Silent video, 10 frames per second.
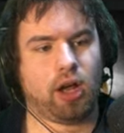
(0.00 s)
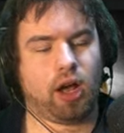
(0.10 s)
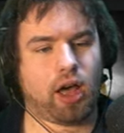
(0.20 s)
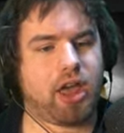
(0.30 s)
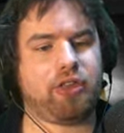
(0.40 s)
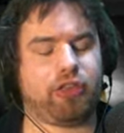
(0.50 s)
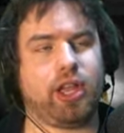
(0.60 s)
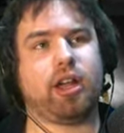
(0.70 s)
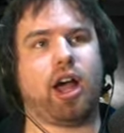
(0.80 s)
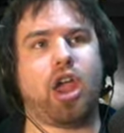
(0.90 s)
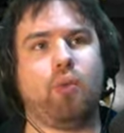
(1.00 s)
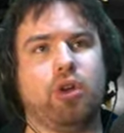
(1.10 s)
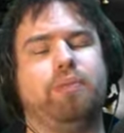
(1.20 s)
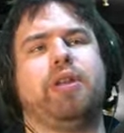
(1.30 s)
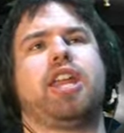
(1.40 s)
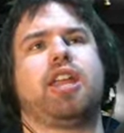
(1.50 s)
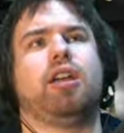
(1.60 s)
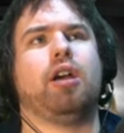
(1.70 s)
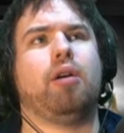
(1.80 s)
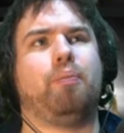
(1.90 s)
I think I would be
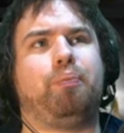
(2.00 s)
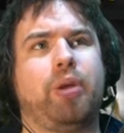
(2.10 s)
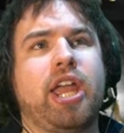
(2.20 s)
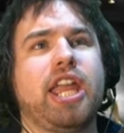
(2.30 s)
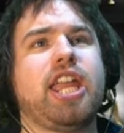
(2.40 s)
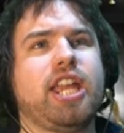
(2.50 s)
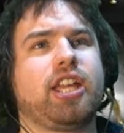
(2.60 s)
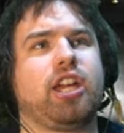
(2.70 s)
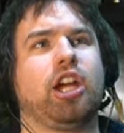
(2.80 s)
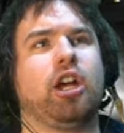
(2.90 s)
peak